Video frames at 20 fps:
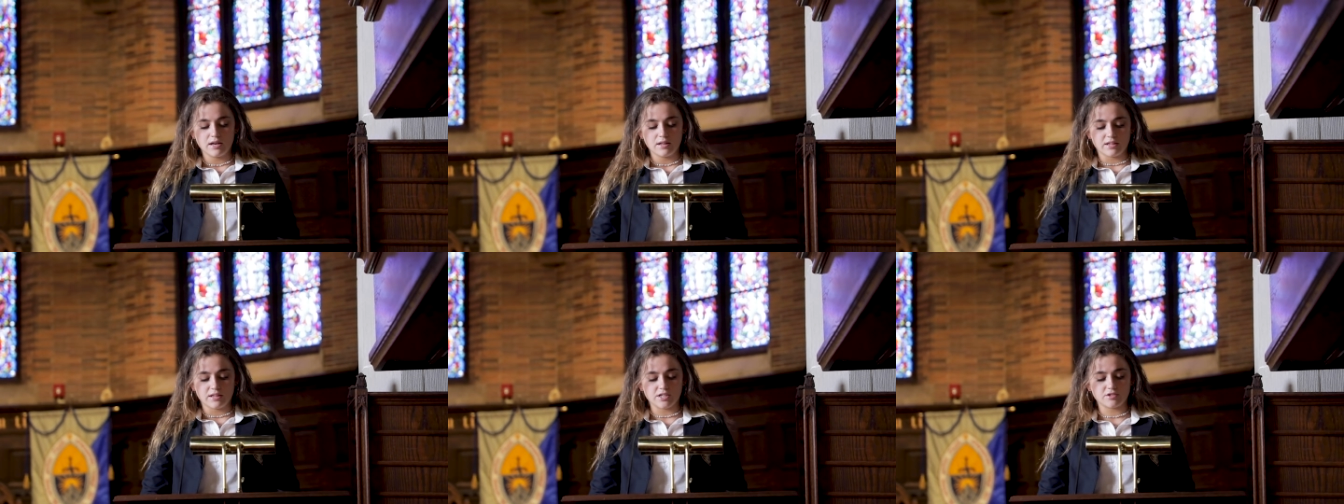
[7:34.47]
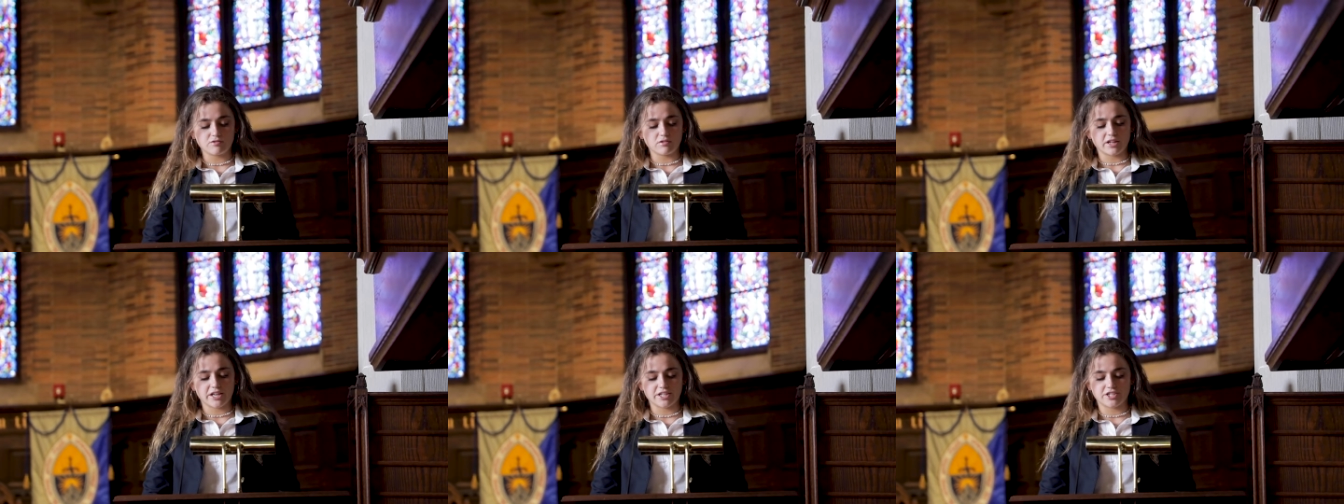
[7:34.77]

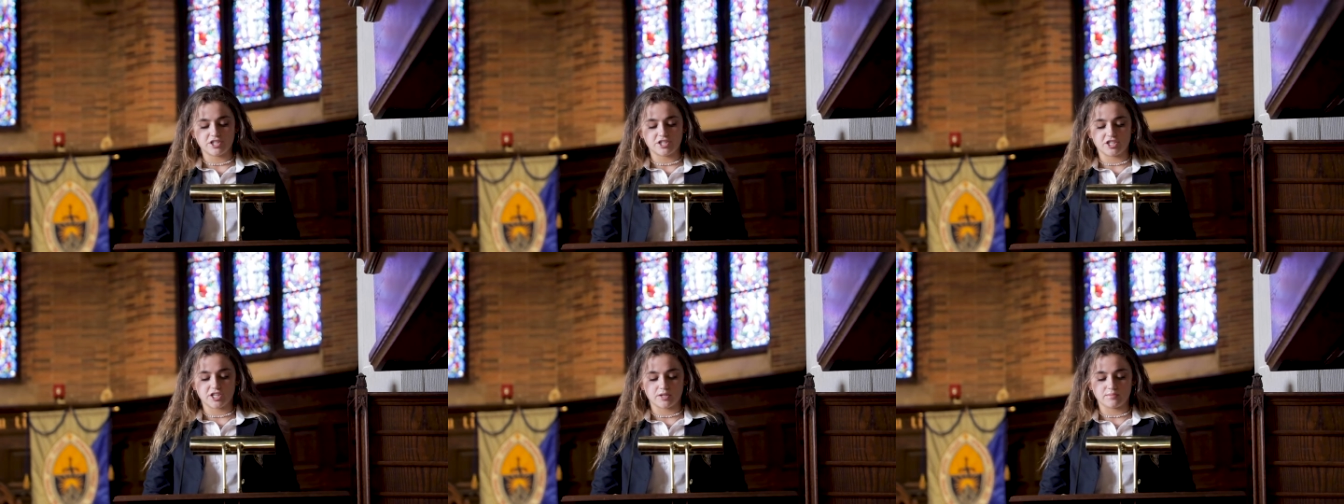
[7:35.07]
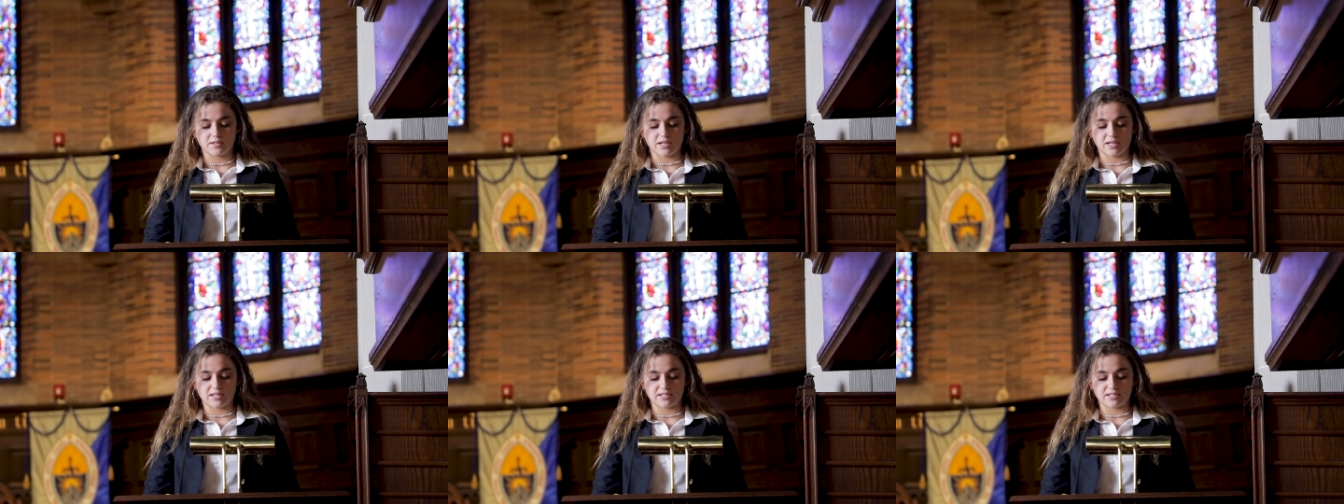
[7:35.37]
These
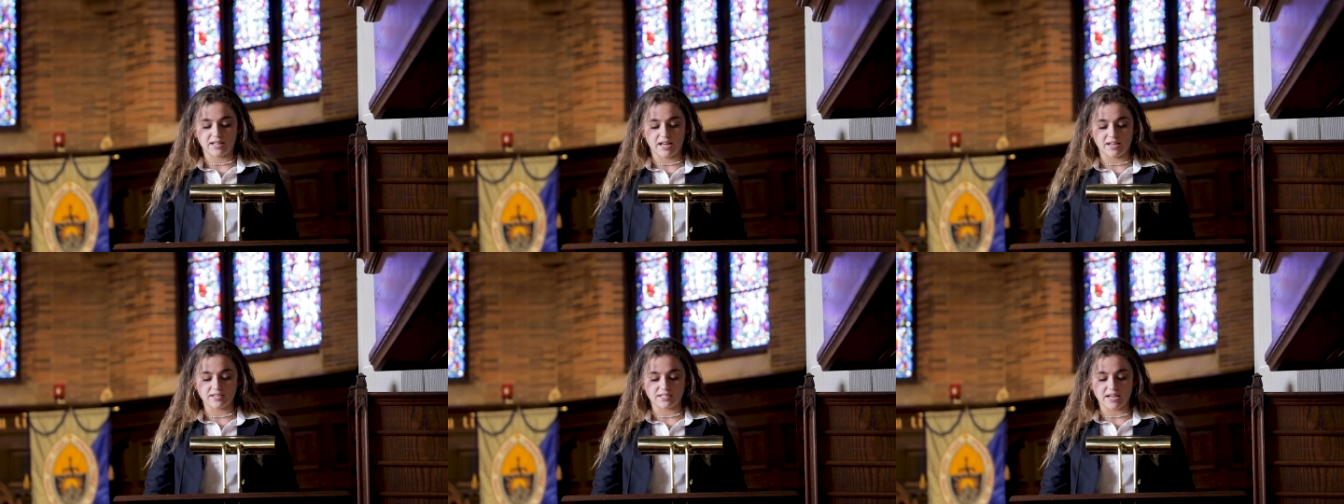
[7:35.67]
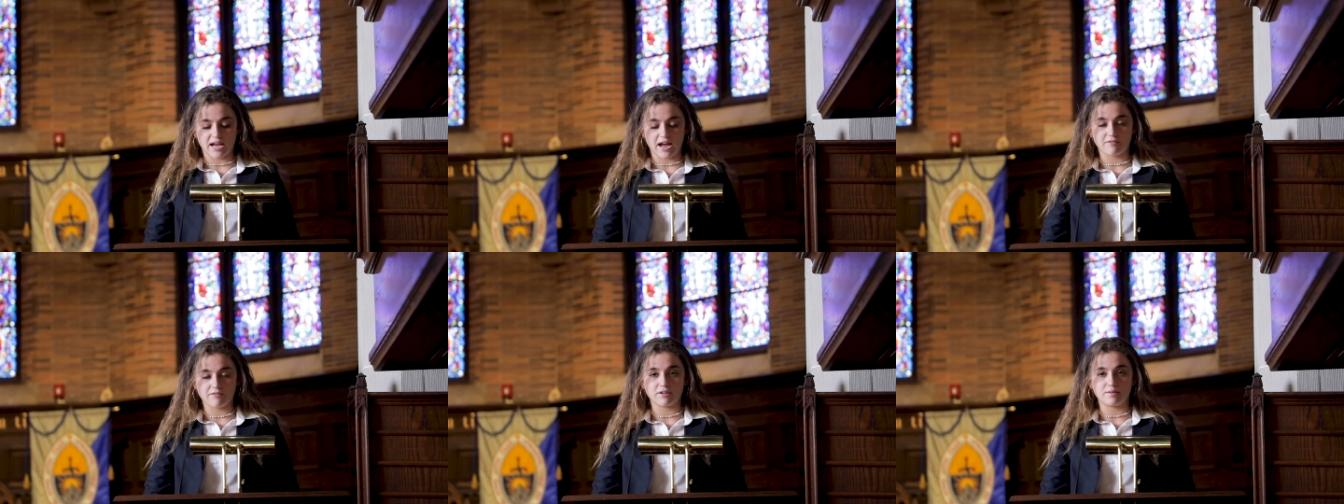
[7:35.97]
relationships extend
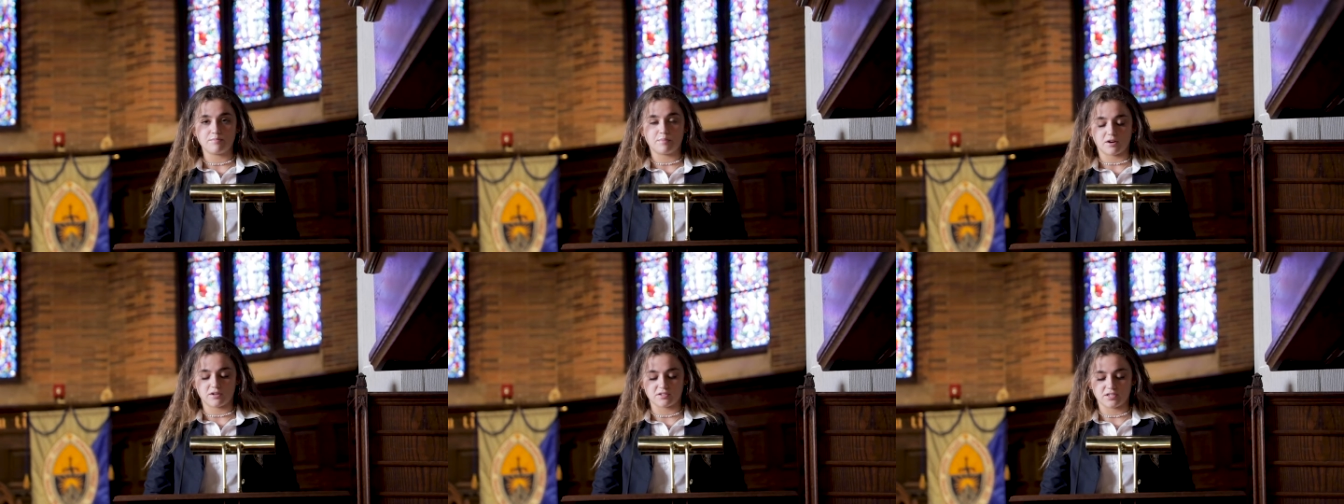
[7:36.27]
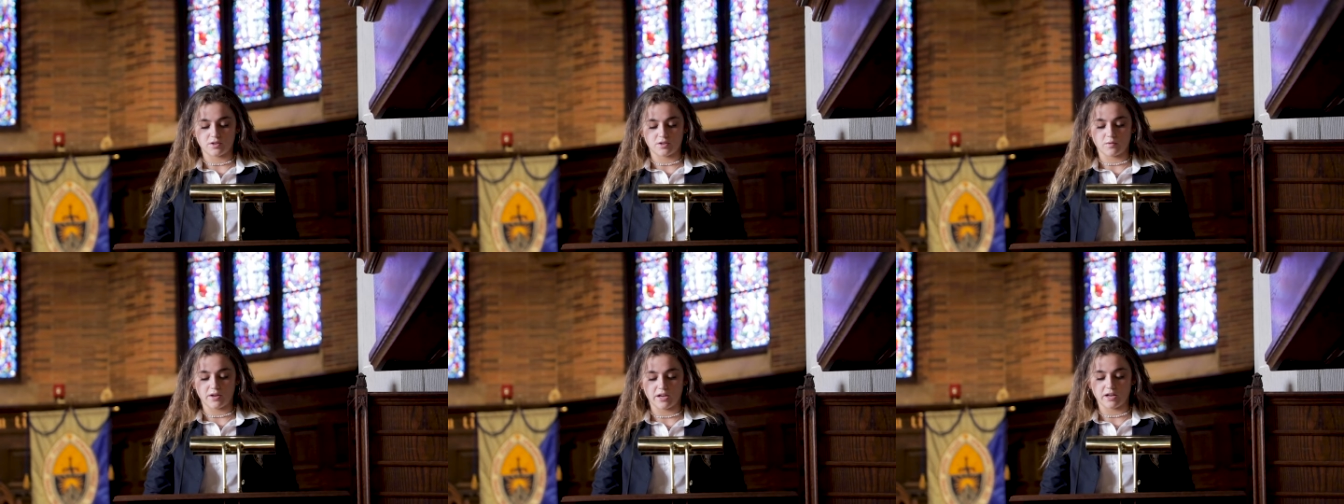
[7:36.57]
to every
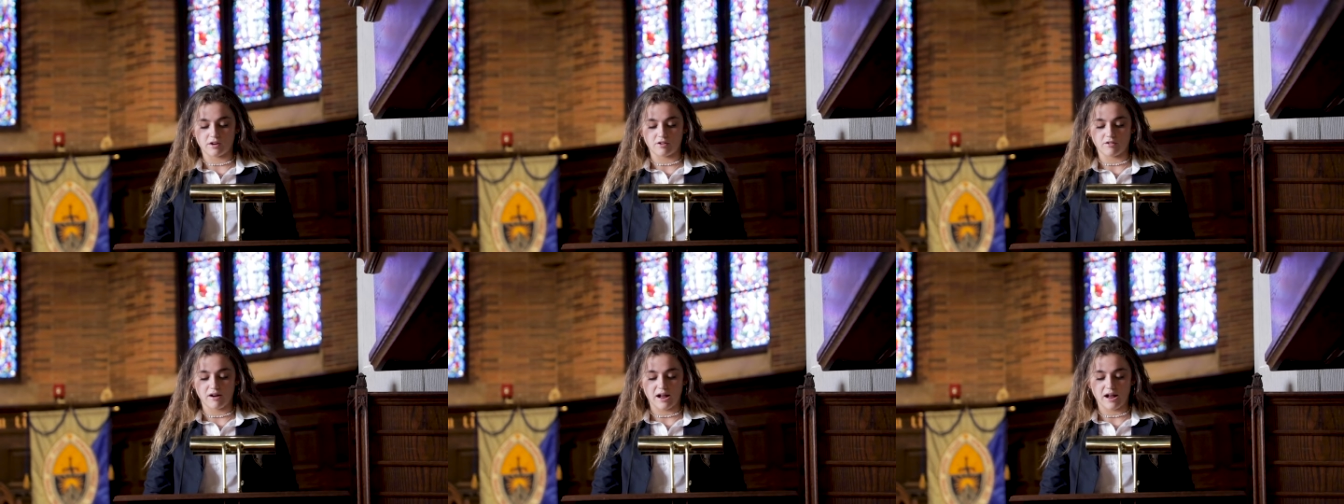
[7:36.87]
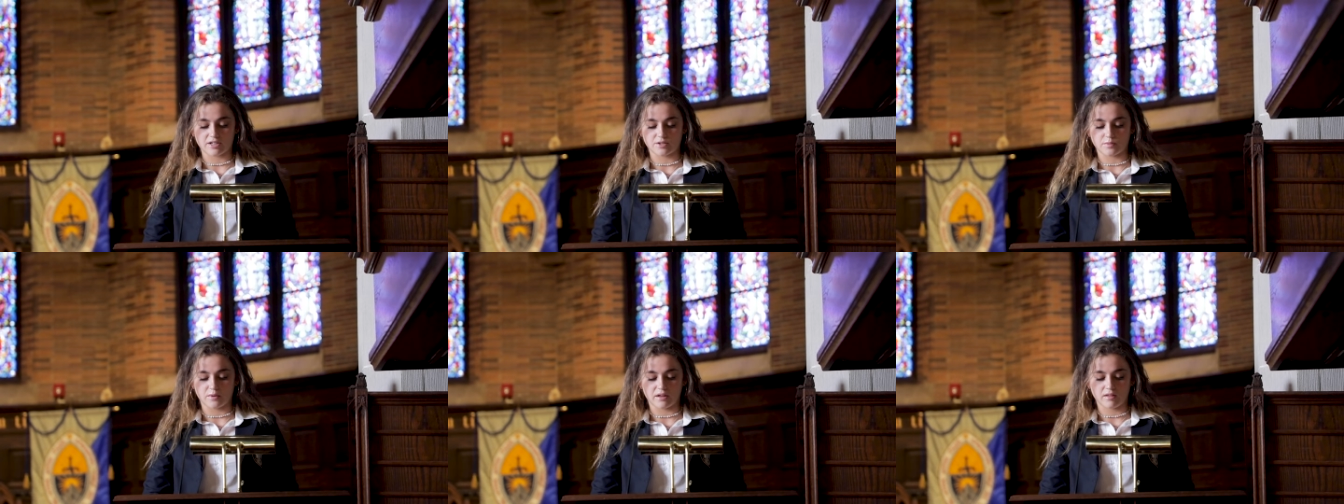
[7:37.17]
person we
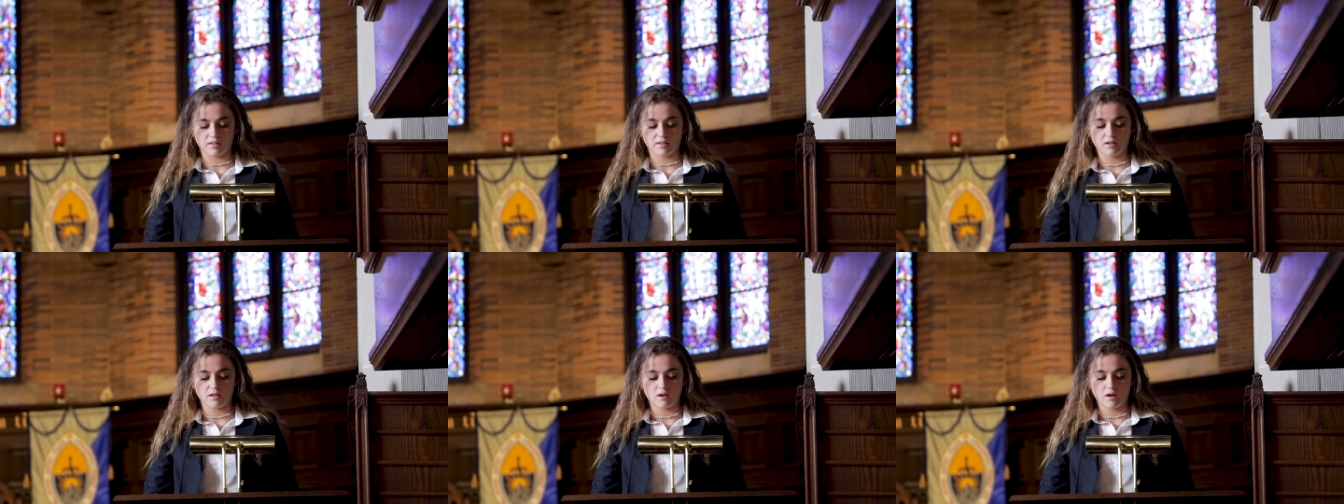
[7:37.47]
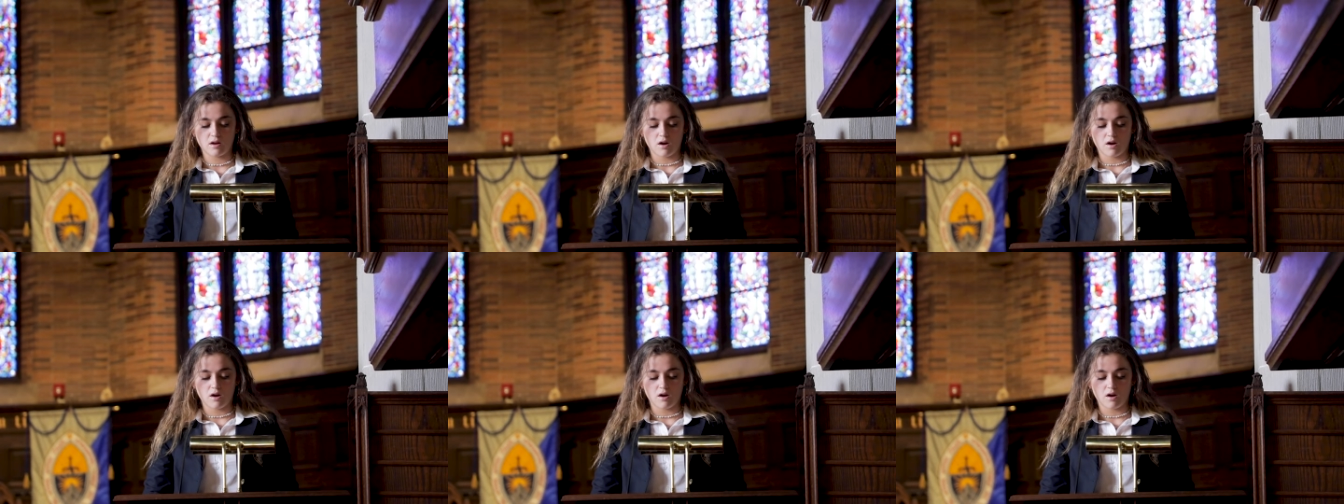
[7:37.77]
interact with.